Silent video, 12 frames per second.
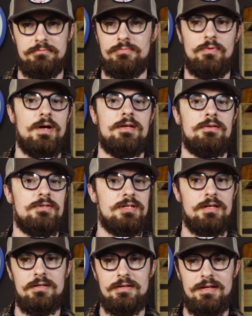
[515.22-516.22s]
Why are you
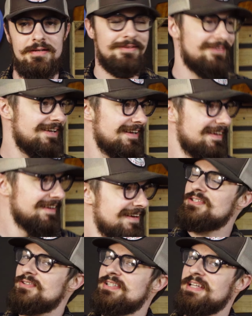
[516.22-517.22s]
shaking your head?
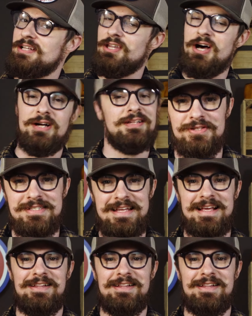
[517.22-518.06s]
So stick along. Stick